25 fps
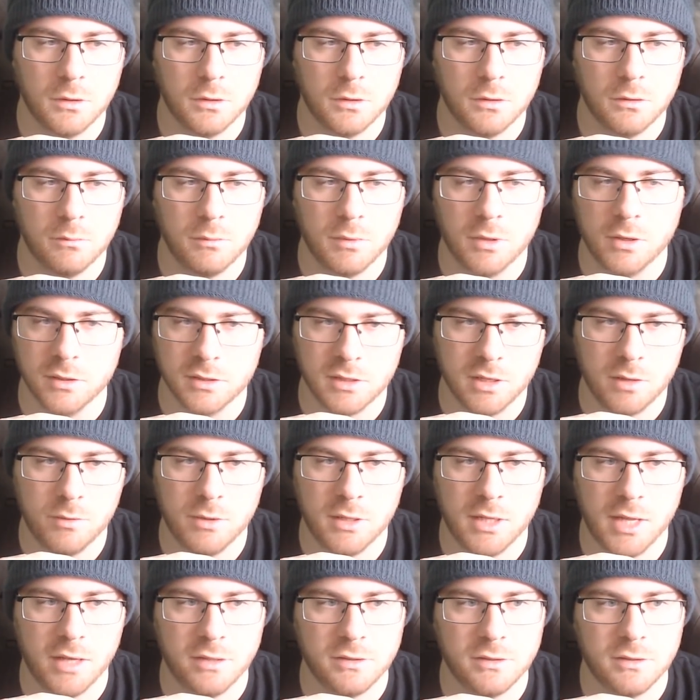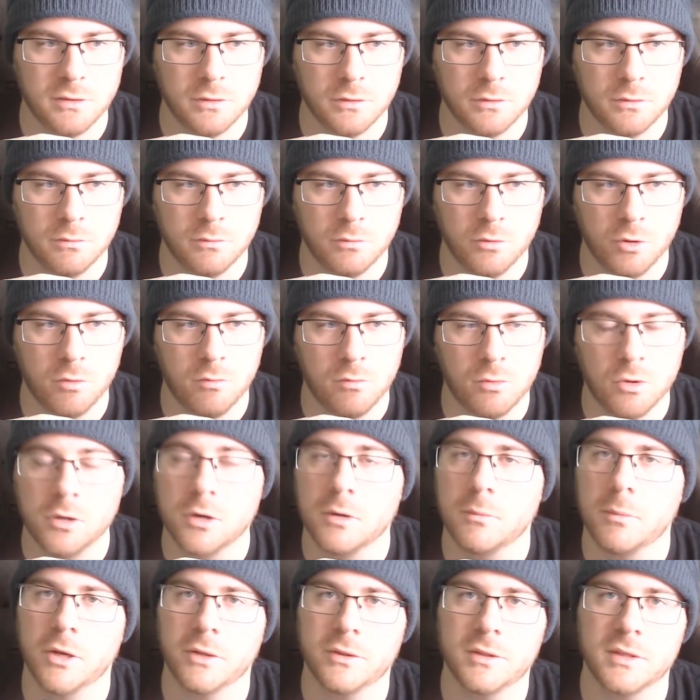because I would like to know more
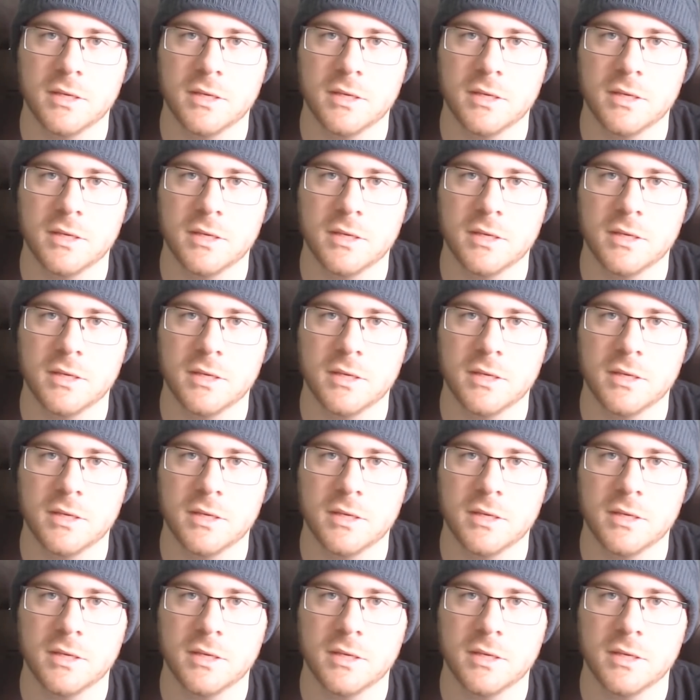about